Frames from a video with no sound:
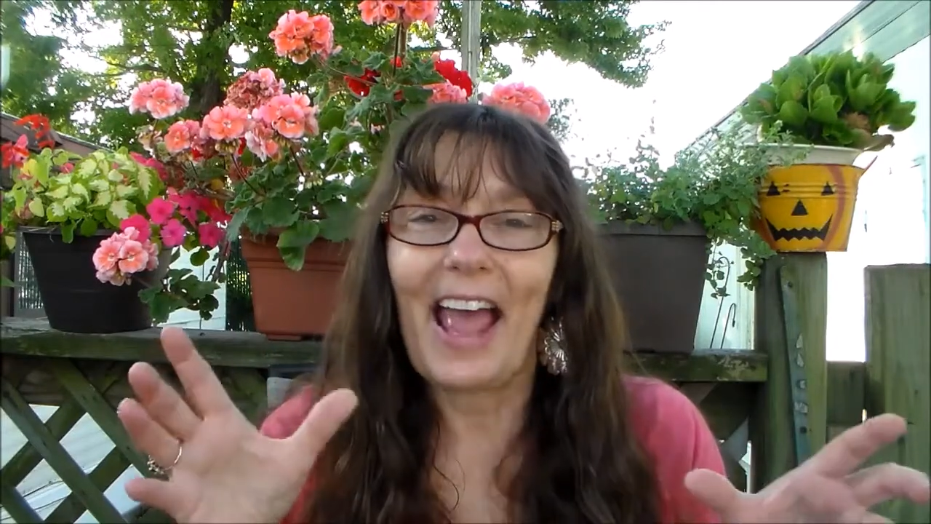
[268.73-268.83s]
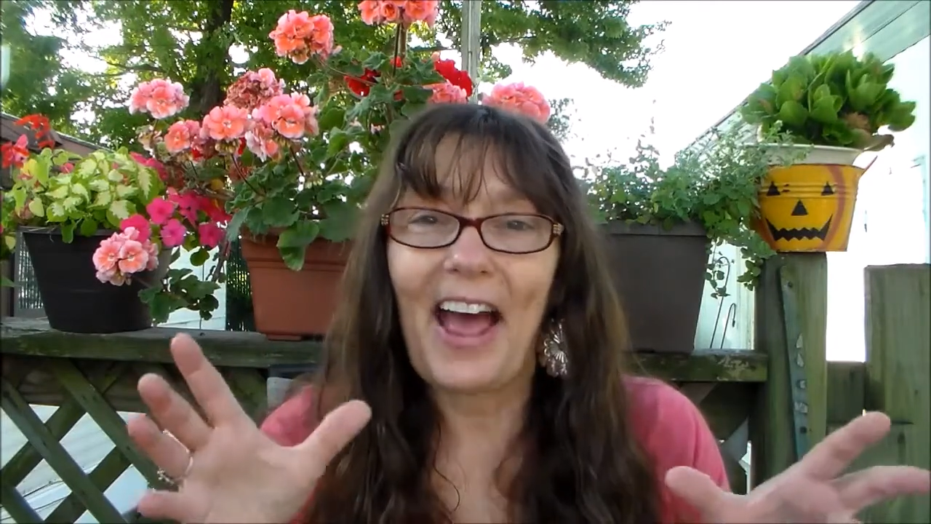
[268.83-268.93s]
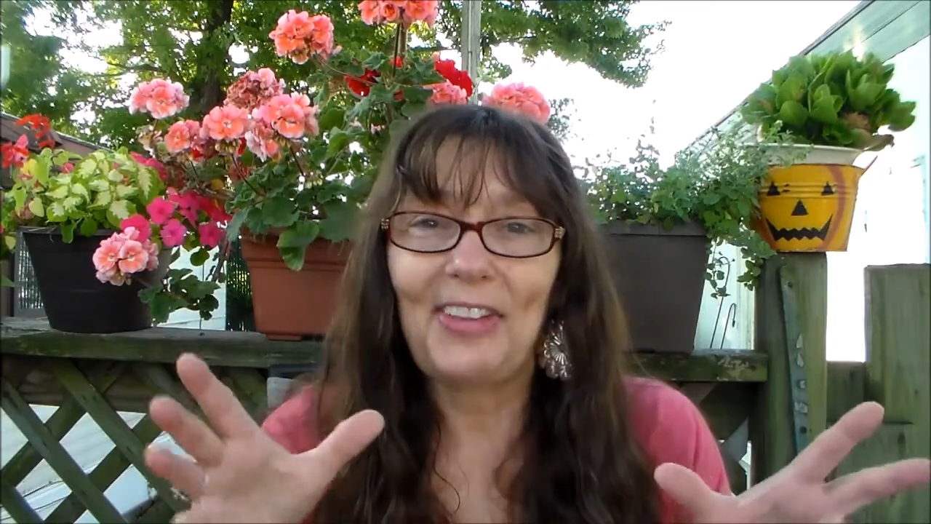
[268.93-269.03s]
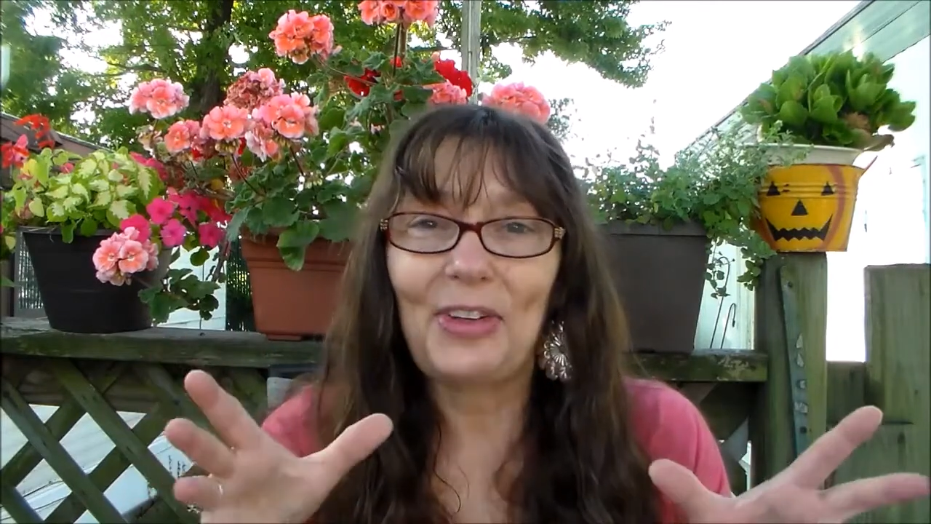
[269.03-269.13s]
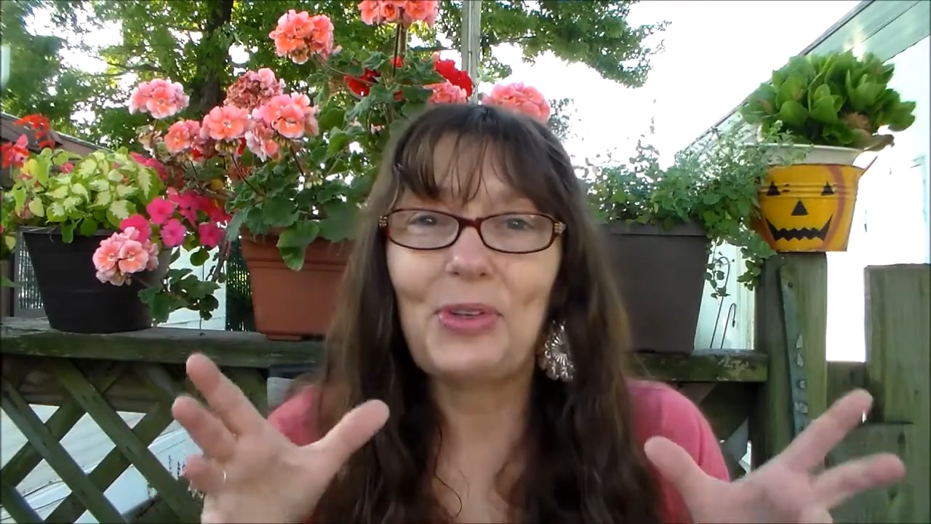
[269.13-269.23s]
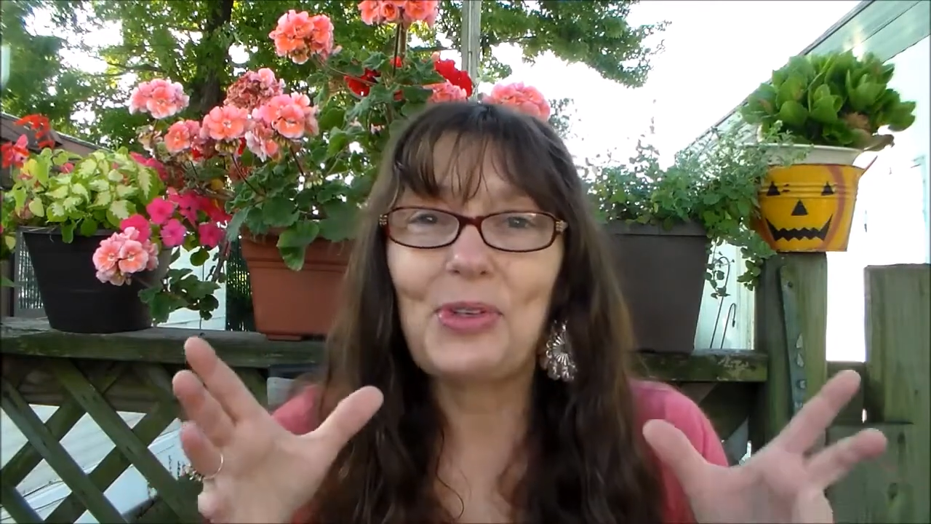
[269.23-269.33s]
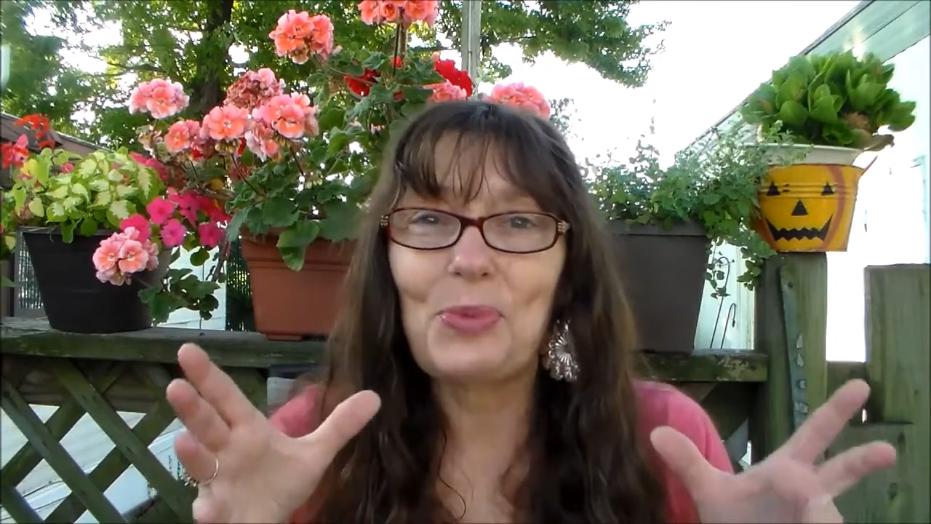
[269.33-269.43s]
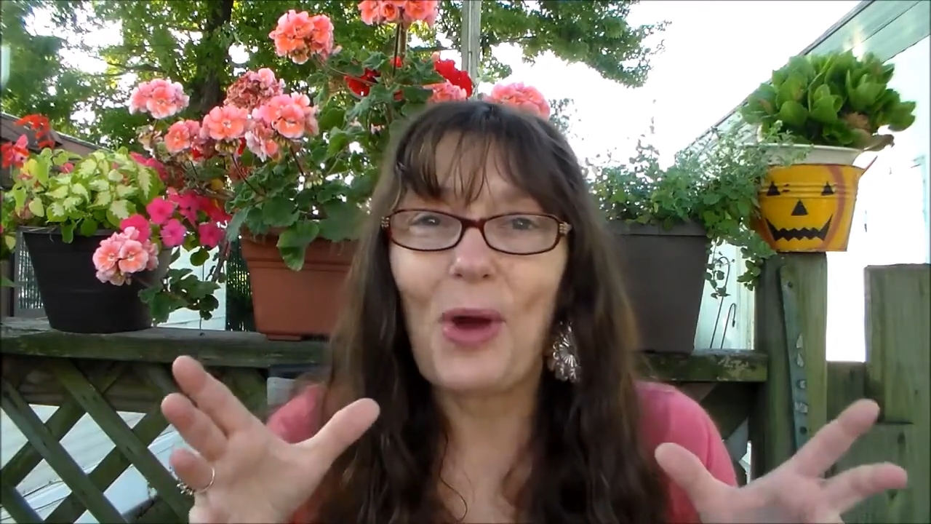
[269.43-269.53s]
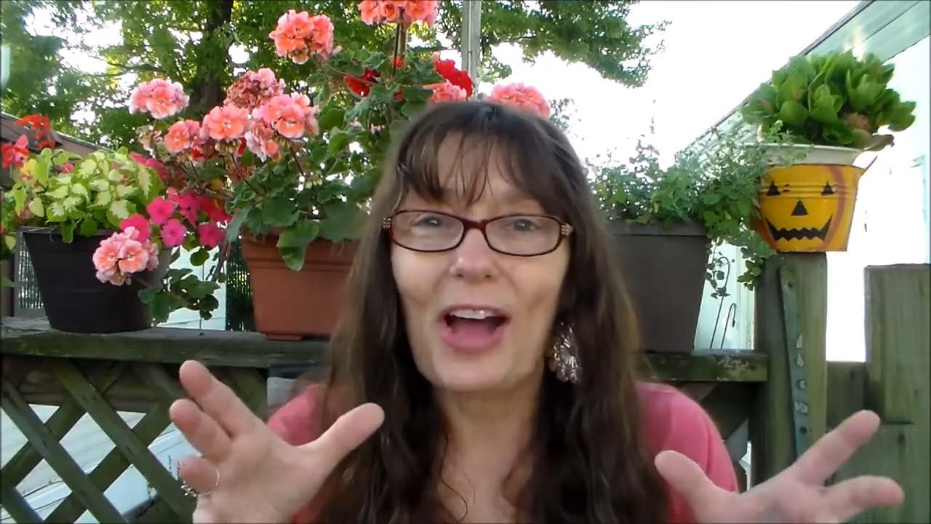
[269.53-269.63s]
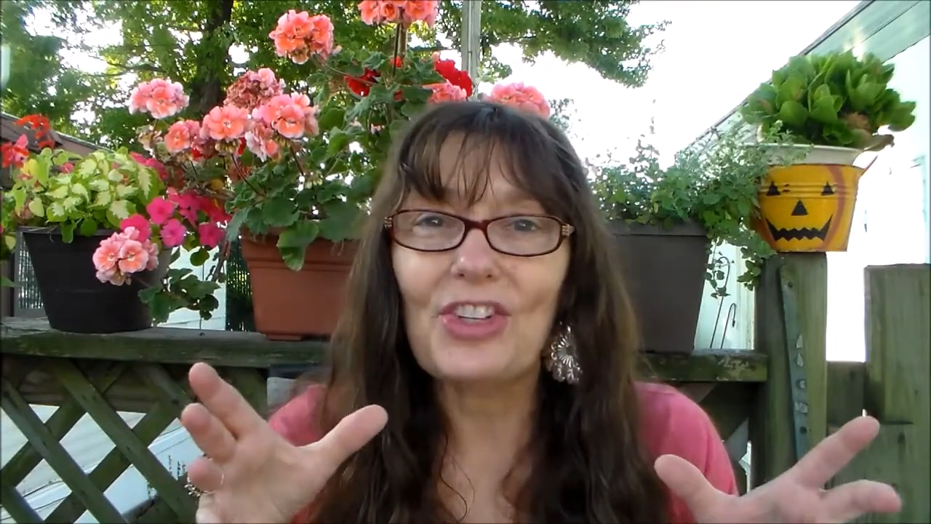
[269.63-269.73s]
out there
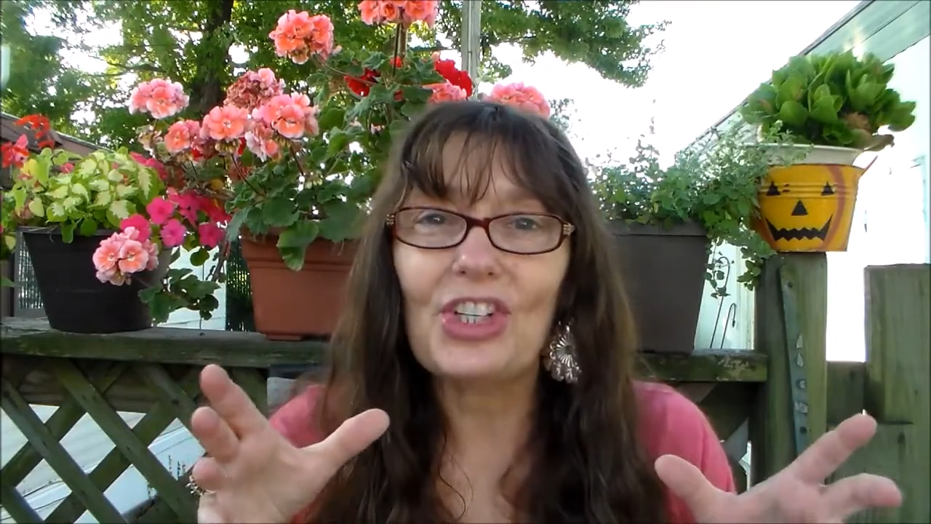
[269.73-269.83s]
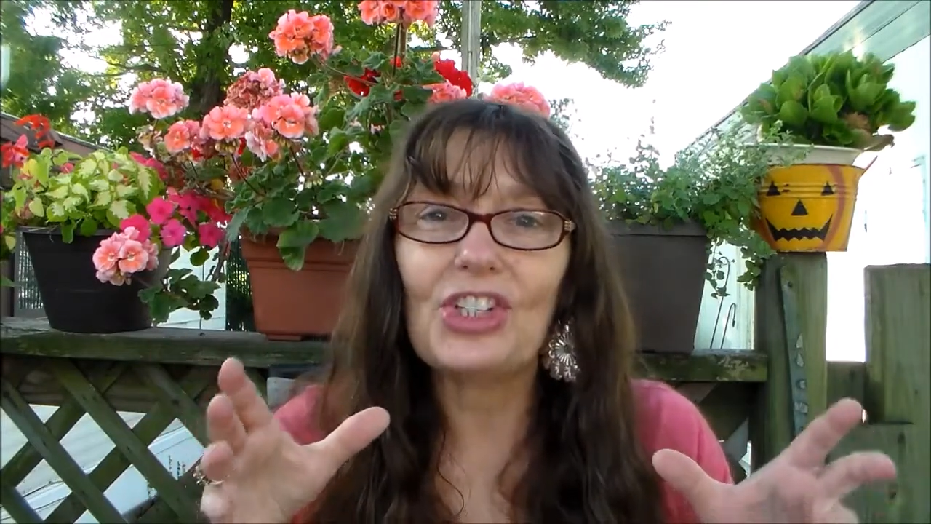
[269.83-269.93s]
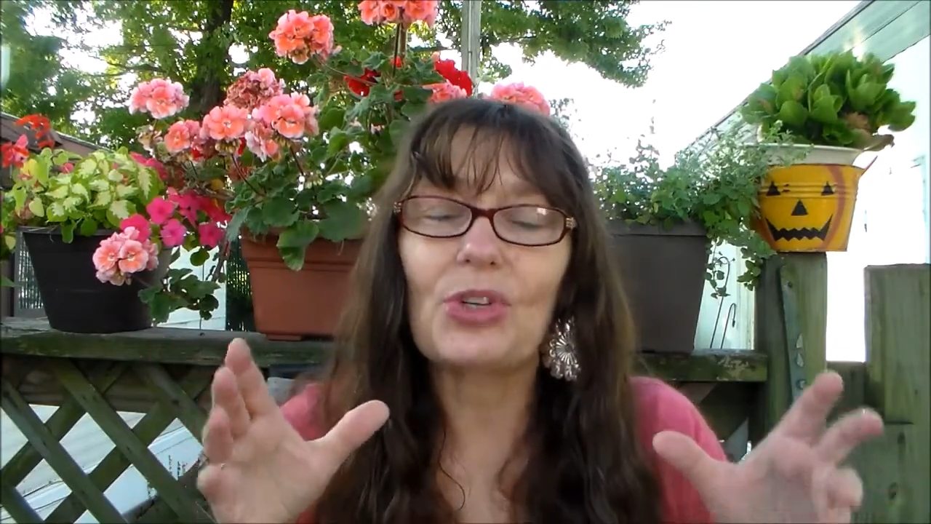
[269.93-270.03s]
who's watching.